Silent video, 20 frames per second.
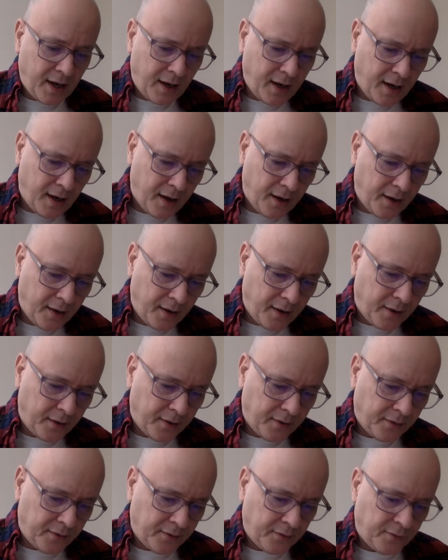
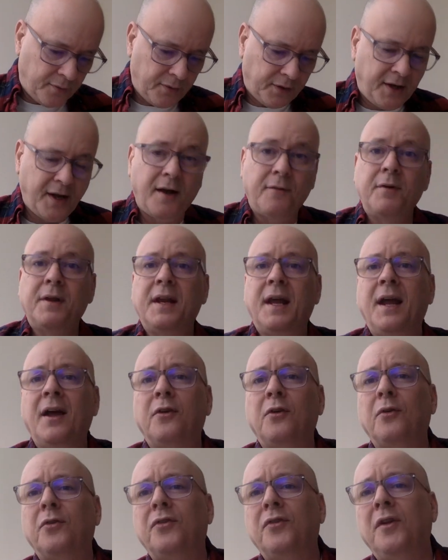uh, Kevin
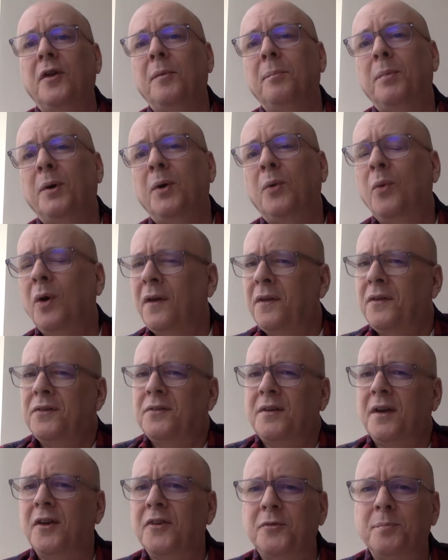Anderson, but one of these
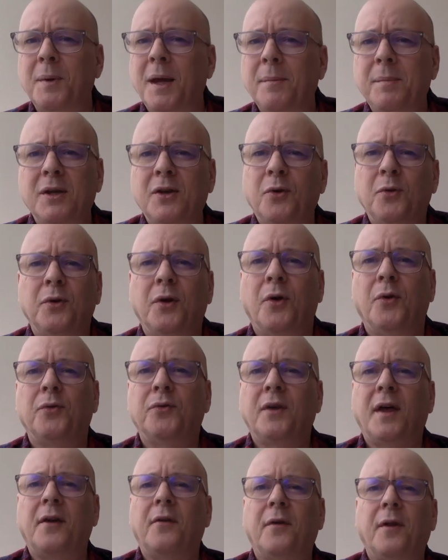days, maybe, who
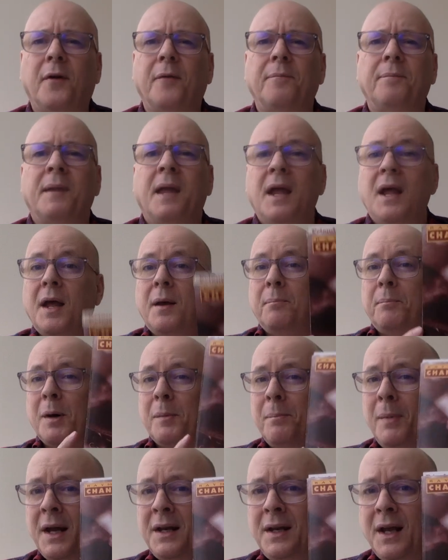knows? I don't know.
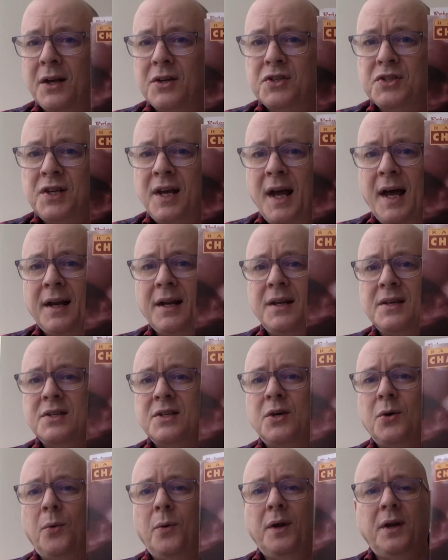But my next chat is
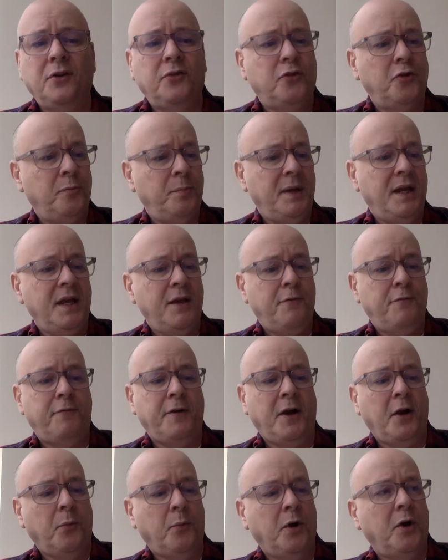going to be
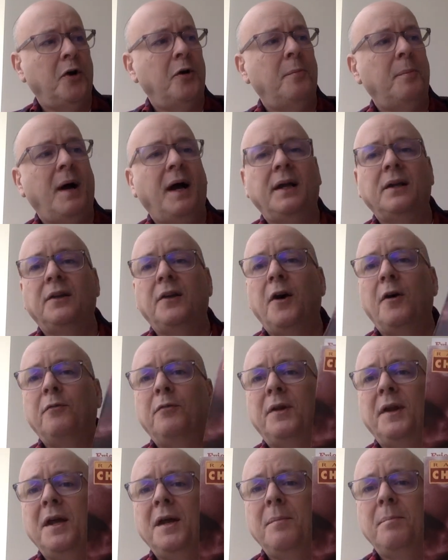Farewell, My
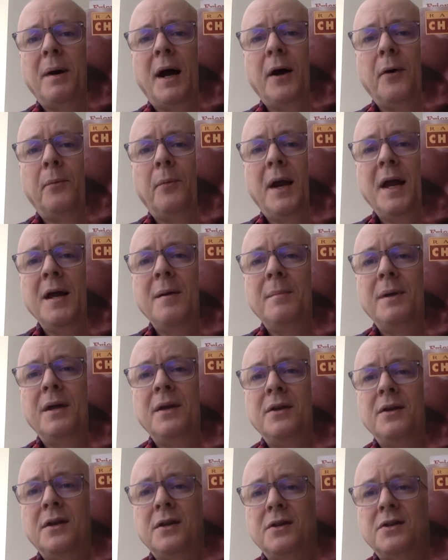Lovely by
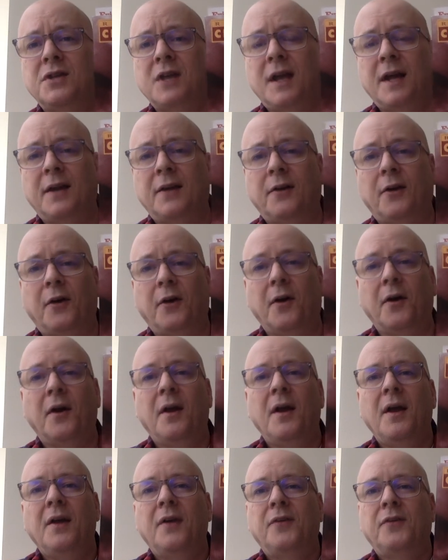Raymond Chandler.
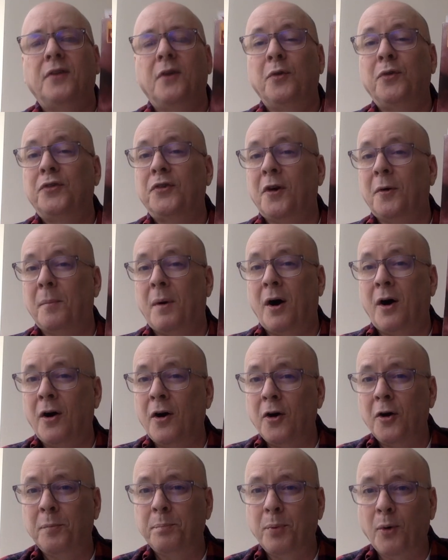So some
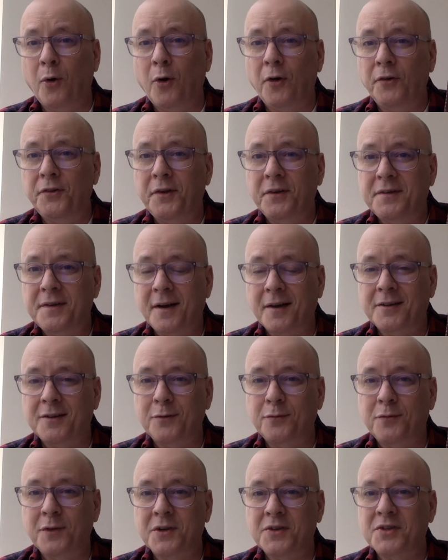hard-boiled
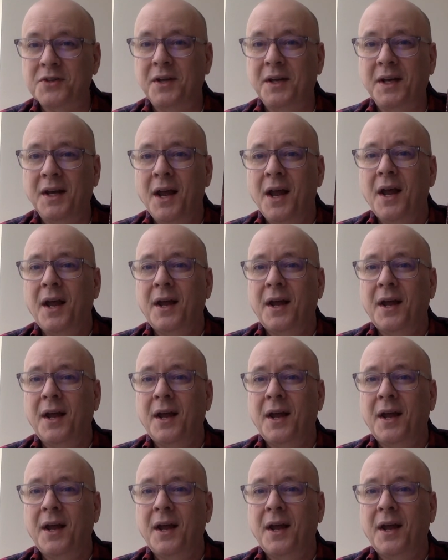detective fiction